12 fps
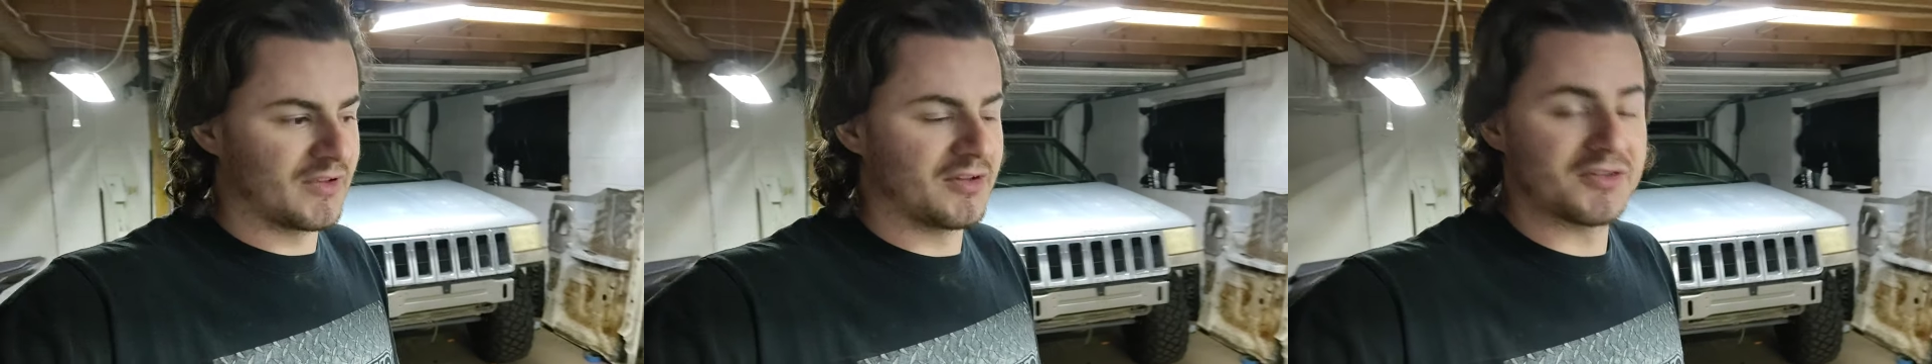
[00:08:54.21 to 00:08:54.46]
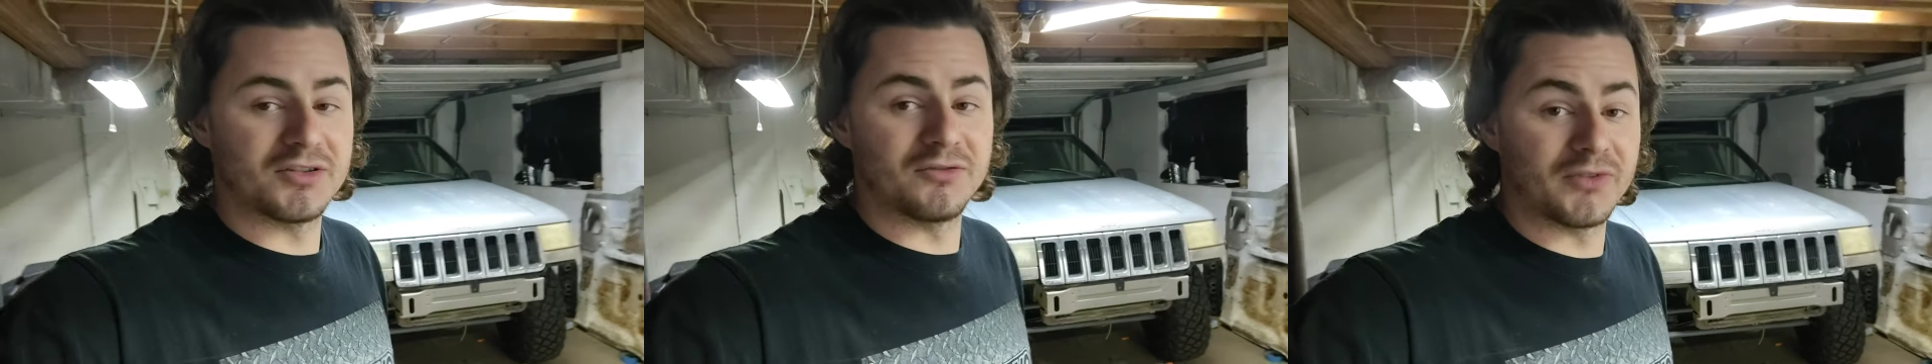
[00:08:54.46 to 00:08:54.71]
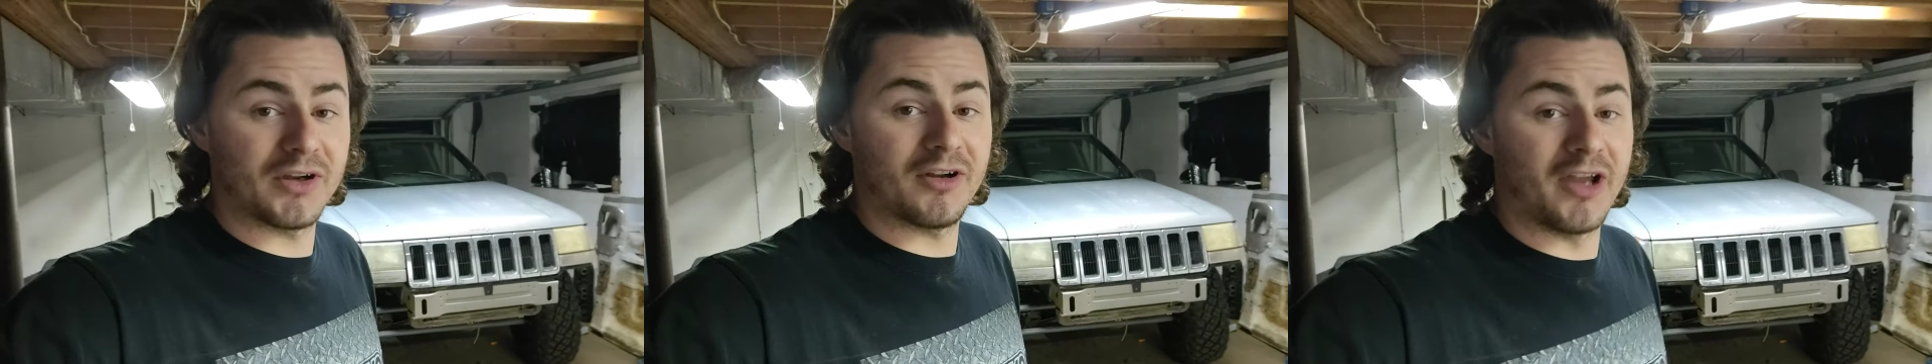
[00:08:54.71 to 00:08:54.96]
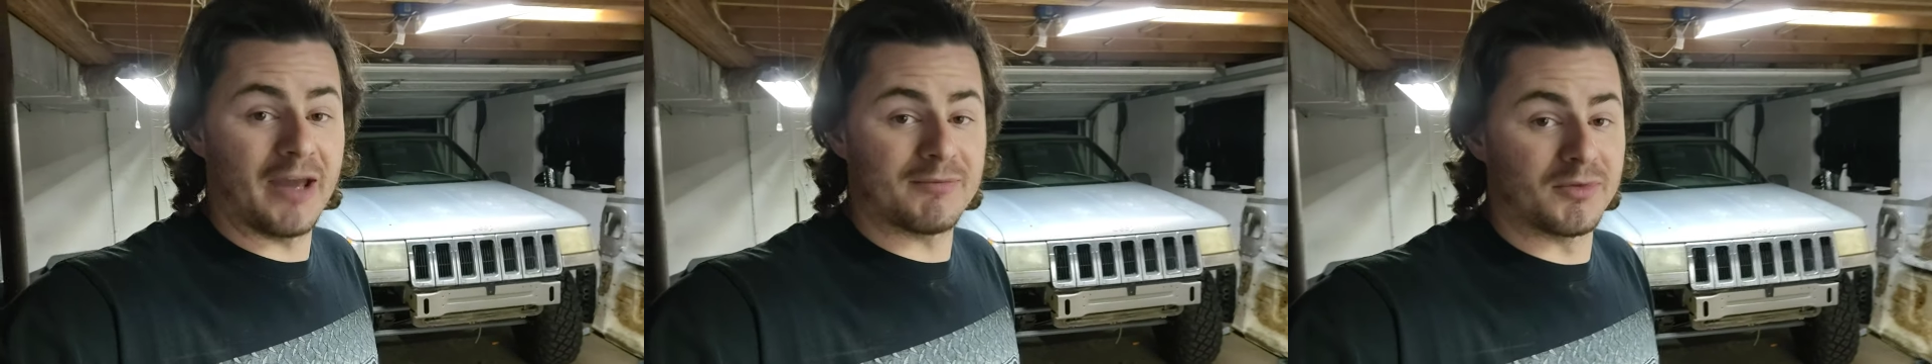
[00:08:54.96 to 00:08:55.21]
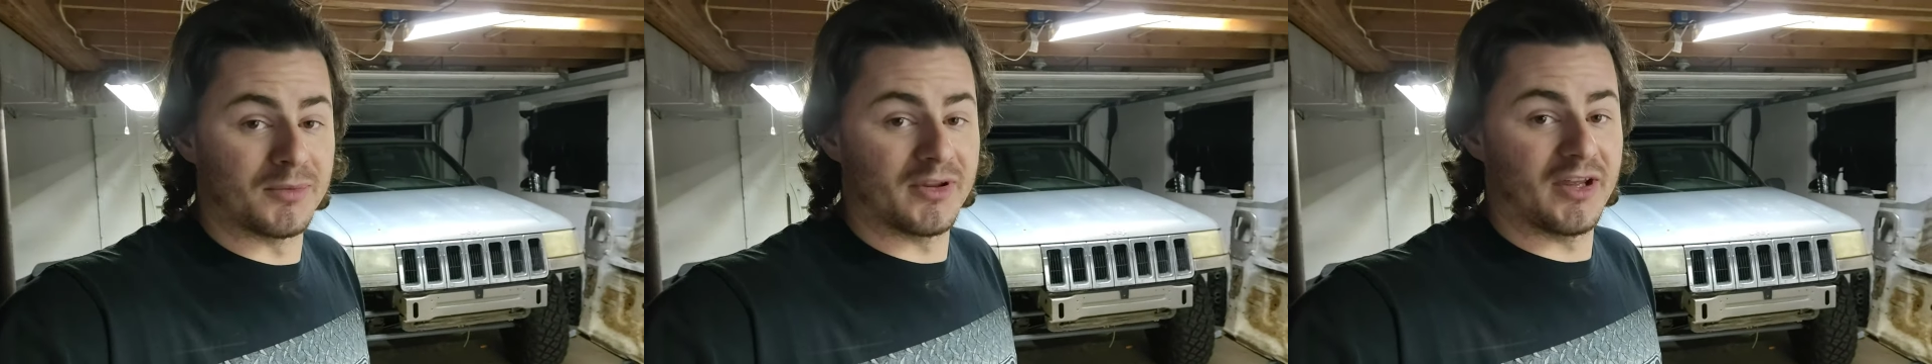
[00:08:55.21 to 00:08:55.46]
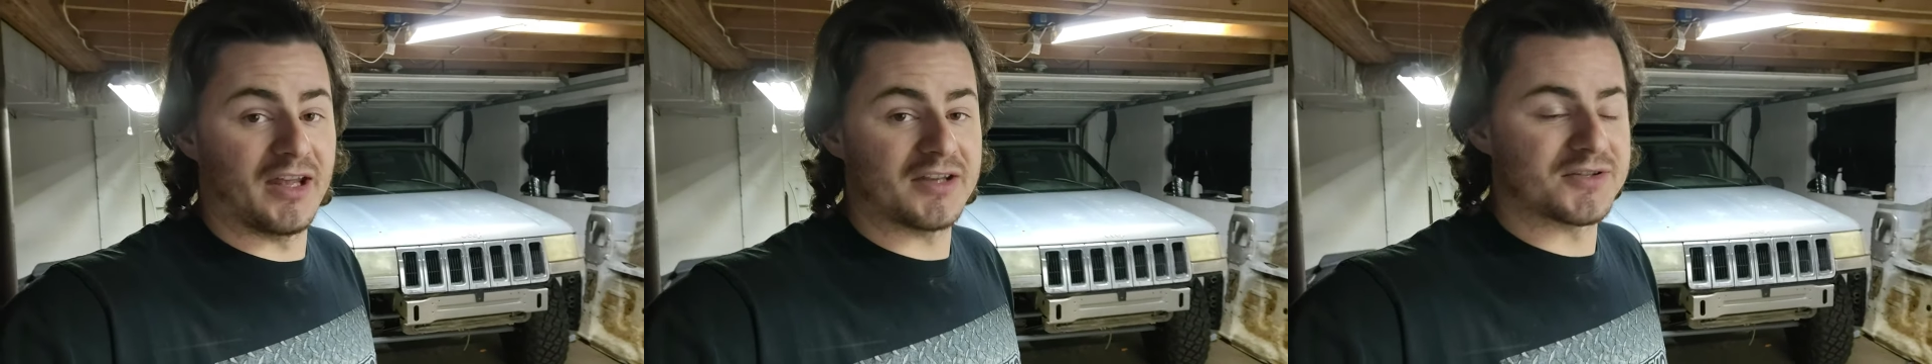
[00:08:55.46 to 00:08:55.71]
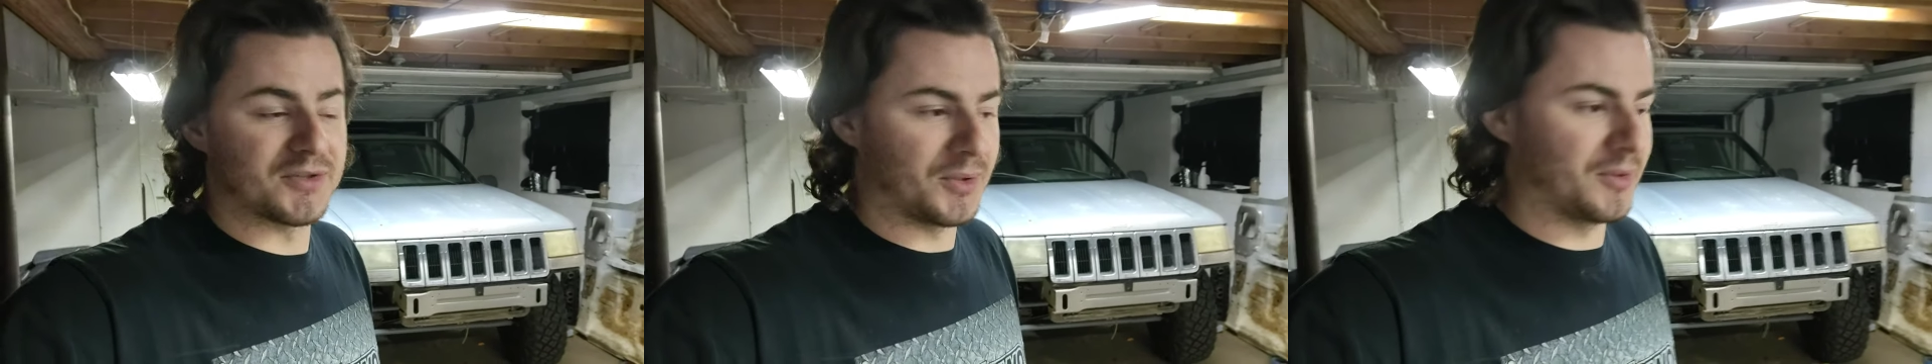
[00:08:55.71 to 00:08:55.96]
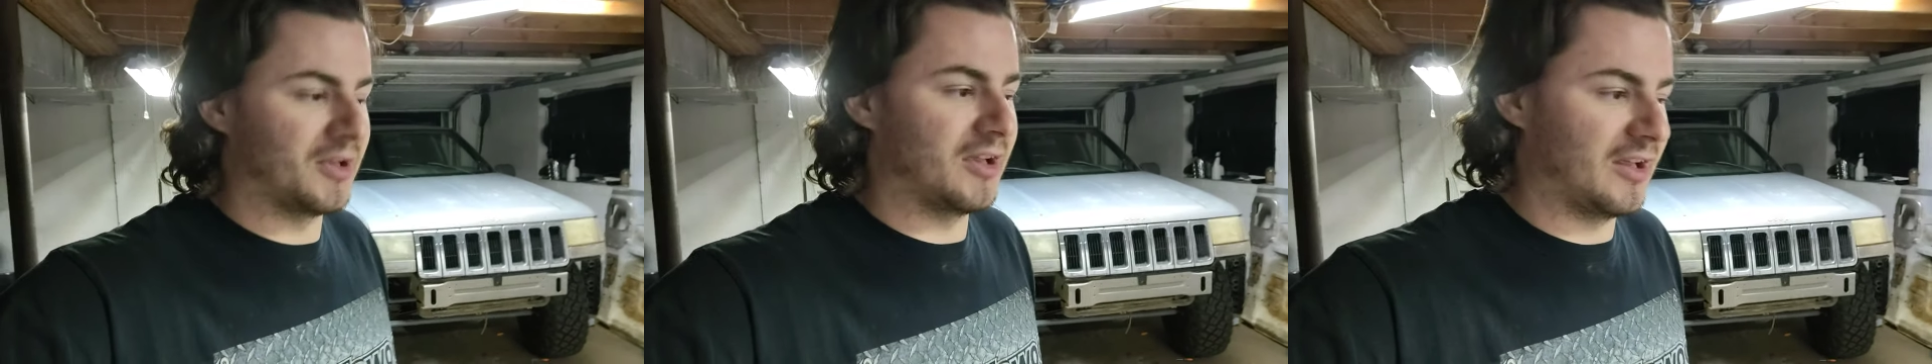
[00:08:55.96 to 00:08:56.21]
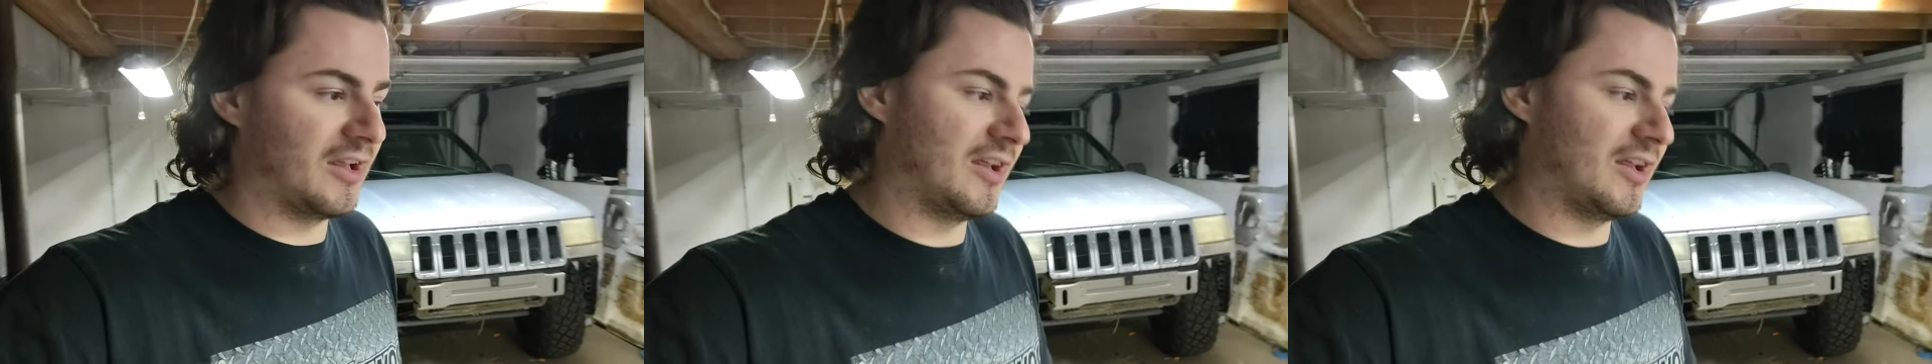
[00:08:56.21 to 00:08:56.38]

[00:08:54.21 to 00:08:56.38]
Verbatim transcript: So very happy with that. So it,